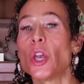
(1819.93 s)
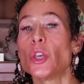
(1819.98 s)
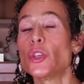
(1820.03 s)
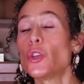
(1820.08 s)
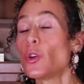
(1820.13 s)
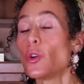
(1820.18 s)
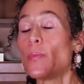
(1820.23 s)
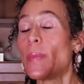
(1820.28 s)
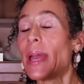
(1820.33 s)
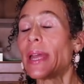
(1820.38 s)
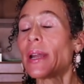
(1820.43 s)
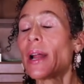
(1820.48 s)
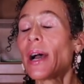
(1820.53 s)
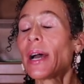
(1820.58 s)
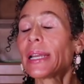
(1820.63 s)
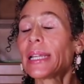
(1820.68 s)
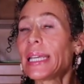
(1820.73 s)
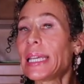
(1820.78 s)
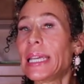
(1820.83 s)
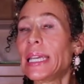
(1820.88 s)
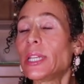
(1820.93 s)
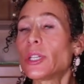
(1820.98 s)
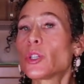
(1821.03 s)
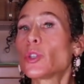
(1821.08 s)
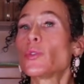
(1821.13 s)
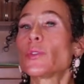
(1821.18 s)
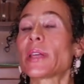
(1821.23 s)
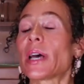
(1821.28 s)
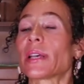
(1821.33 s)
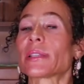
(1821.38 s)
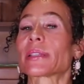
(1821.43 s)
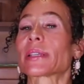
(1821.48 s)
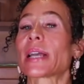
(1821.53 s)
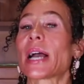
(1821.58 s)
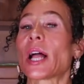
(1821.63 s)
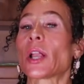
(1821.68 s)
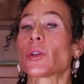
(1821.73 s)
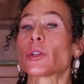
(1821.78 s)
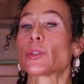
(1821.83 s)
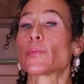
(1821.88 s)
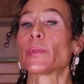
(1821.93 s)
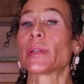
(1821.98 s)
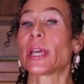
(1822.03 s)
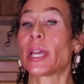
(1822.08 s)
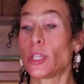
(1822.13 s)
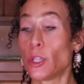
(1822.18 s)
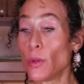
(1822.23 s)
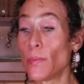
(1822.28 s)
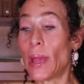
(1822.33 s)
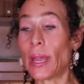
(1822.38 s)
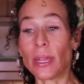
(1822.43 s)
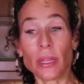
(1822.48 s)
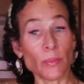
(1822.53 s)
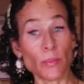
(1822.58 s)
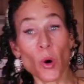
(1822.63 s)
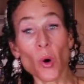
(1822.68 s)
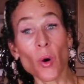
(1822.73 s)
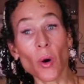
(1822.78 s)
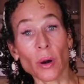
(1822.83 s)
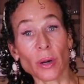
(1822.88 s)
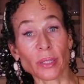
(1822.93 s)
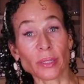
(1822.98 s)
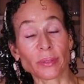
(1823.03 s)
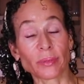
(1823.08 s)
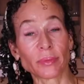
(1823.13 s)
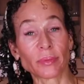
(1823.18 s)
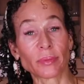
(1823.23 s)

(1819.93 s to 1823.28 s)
You may not eat 2,000 calories per day, you may eat more